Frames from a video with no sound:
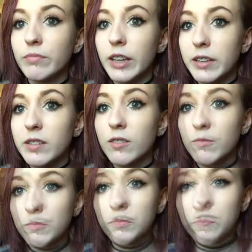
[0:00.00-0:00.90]
Yes.
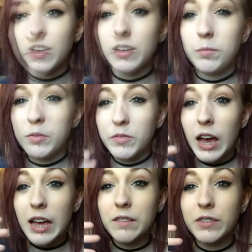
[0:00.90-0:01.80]
Fact number
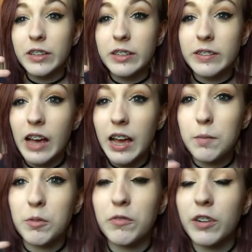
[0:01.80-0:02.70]
five is I
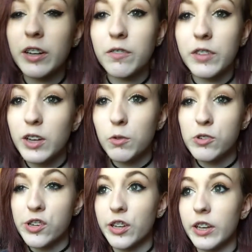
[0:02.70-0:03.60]
am afraid of the
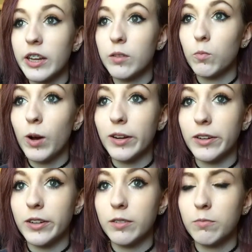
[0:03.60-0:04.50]
ocean and
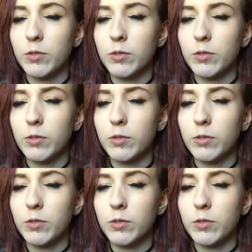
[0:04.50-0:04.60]
water.